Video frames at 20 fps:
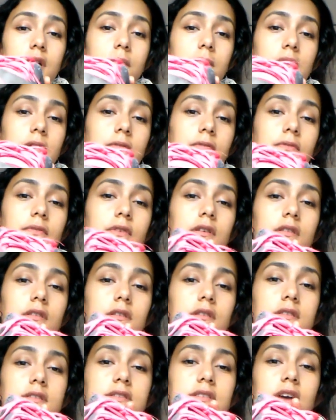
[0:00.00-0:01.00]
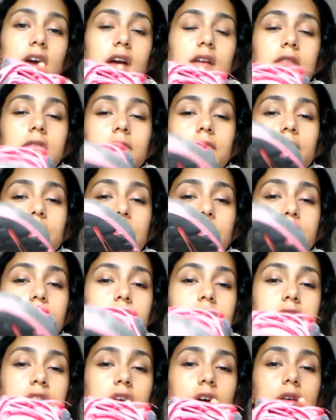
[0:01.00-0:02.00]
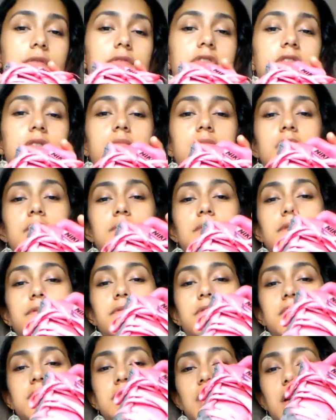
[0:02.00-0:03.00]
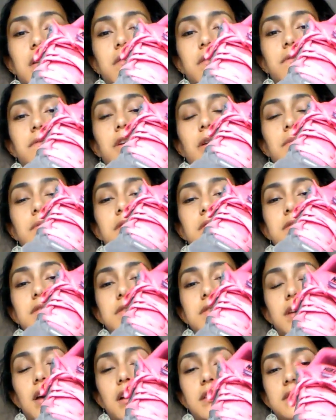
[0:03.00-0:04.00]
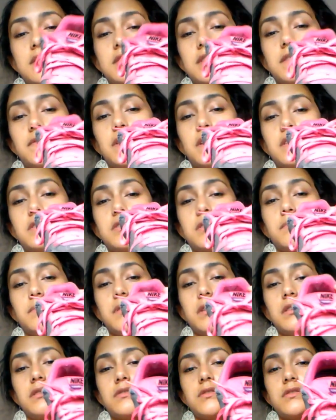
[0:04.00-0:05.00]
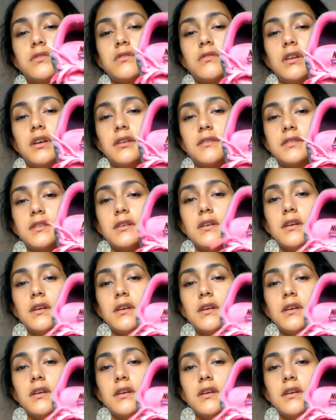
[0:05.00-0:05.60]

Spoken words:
my foot is kind of, when I push off or something, my foot's kind of coming to the side instead of actually being straight.